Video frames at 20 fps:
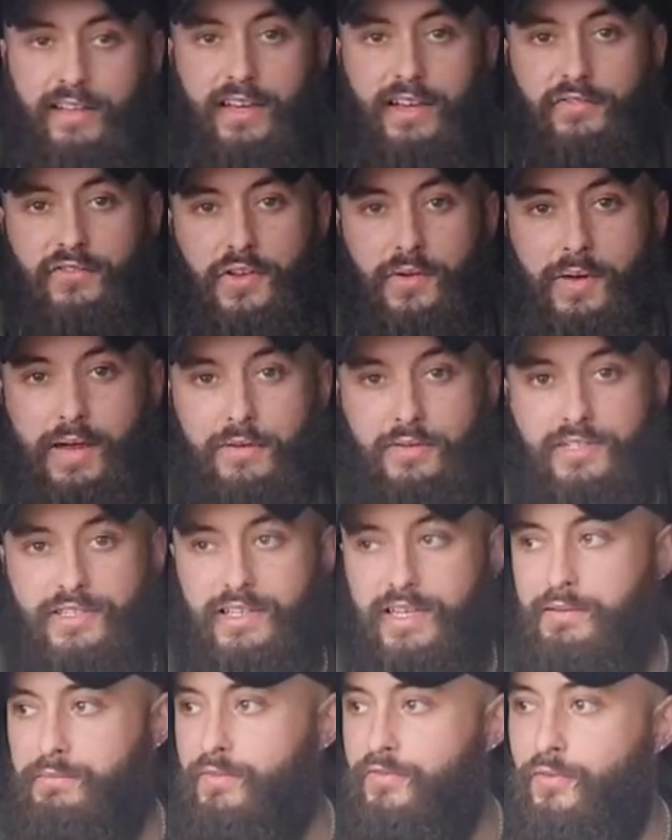get a few hours
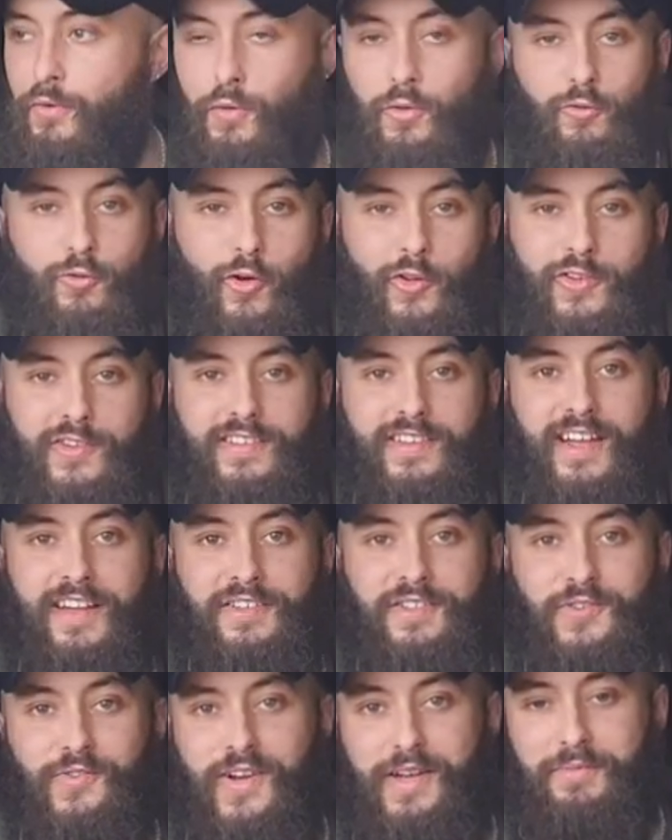sleep before the rod
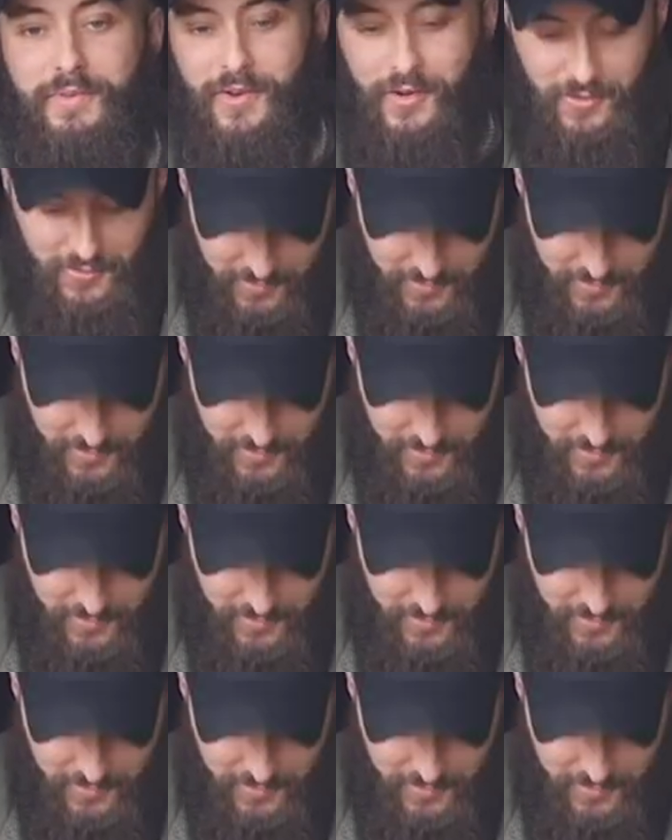starts screaming